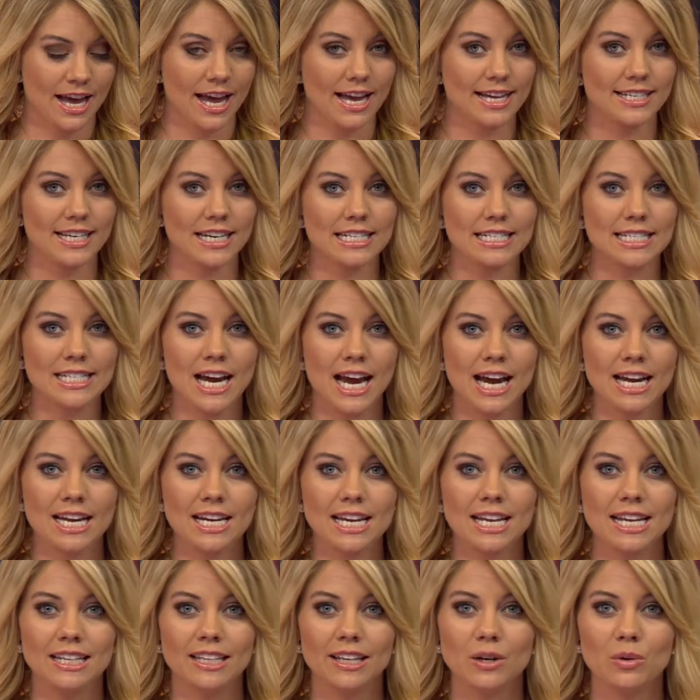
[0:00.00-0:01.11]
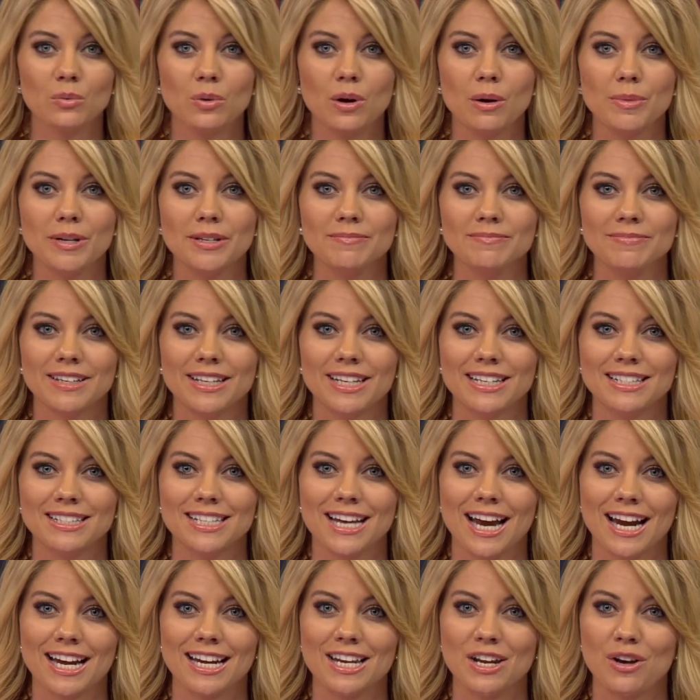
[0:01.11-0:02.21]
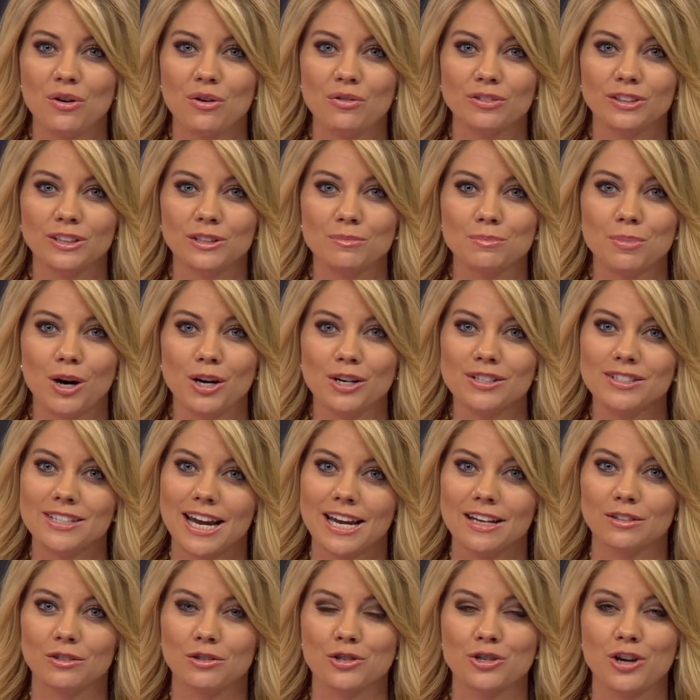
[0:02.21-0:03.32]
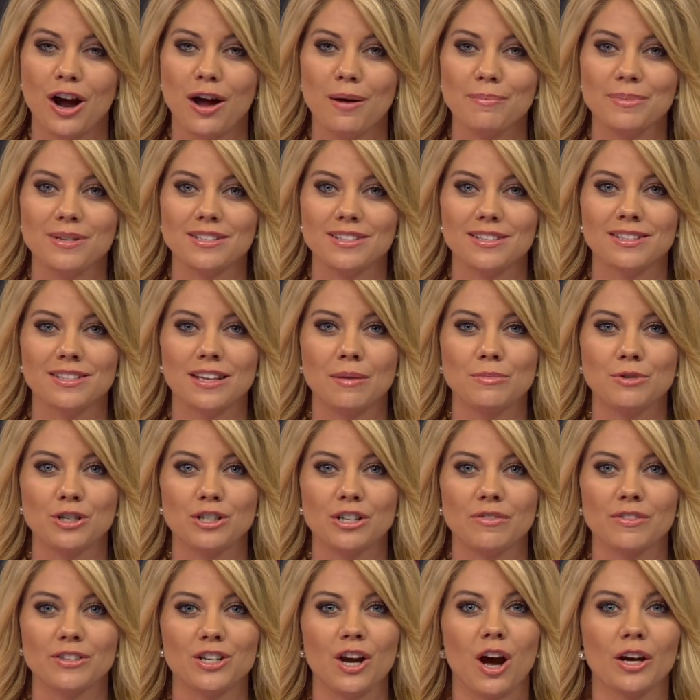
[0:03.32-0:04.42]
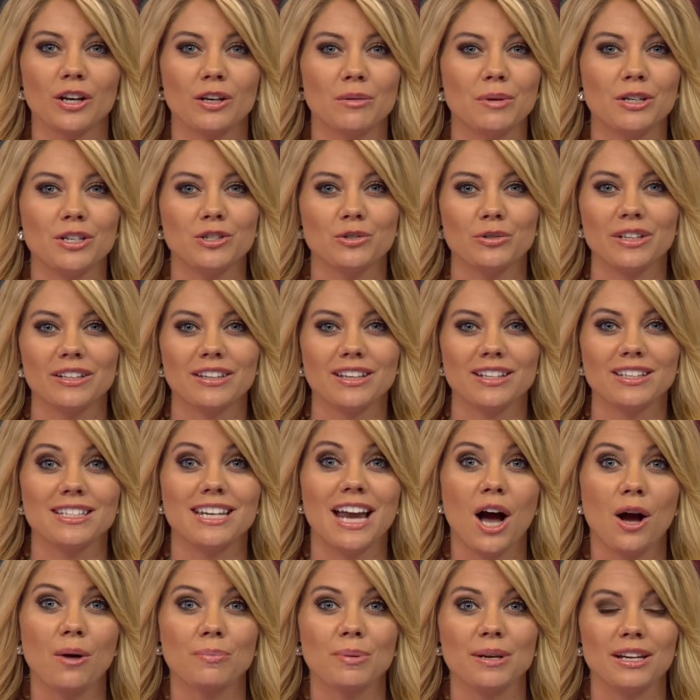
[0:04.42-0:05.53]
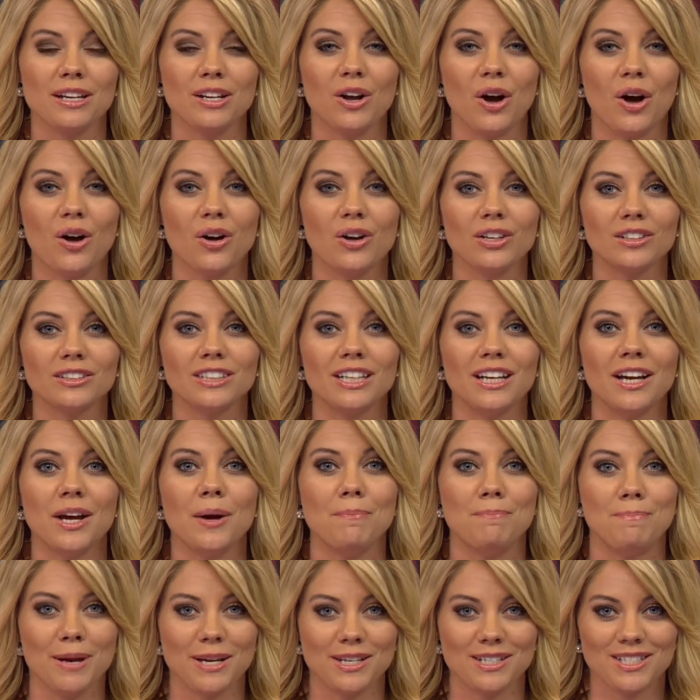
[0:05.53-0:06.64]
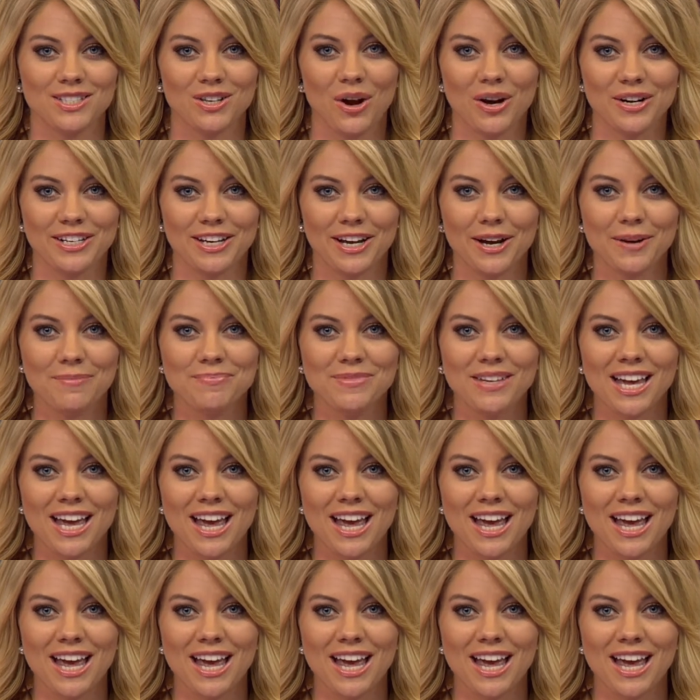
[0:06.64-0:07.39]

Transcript: And a tiny little woman in a tiny Overland Park tailor shop is the subject of a documentary that's now being called Big Sonia.